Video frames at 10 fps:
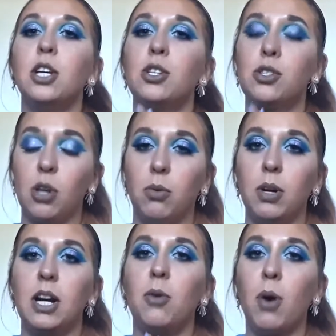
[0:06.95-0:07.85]
So,
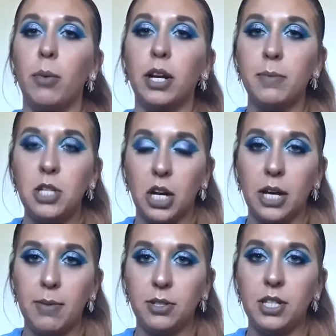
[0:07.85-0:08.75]
what we're going to be
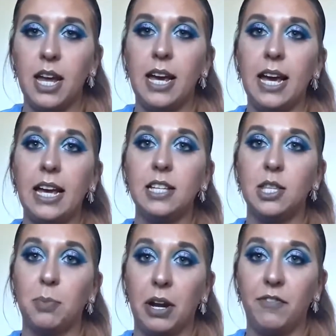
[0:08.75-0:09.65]
talking about today is
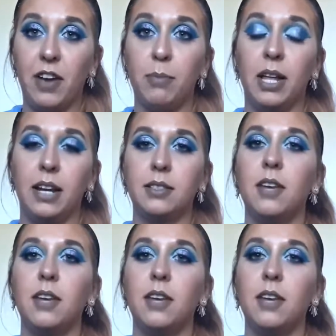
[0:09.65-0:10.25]
the brand Fabletics.